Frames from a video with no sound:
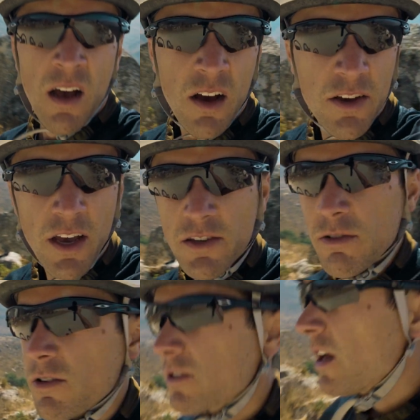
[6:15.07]
Okay, so we're
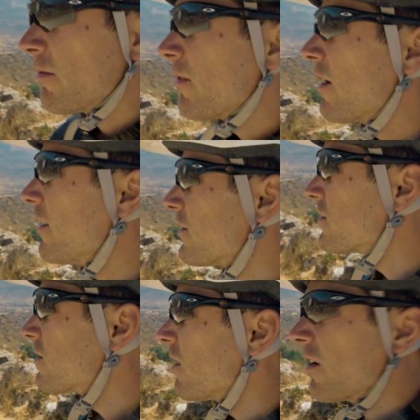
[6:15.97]
just getting ready to
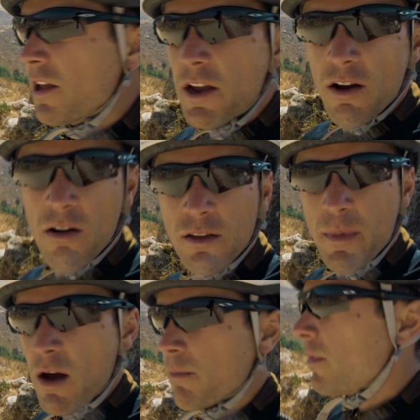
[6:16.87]
start here on the mountain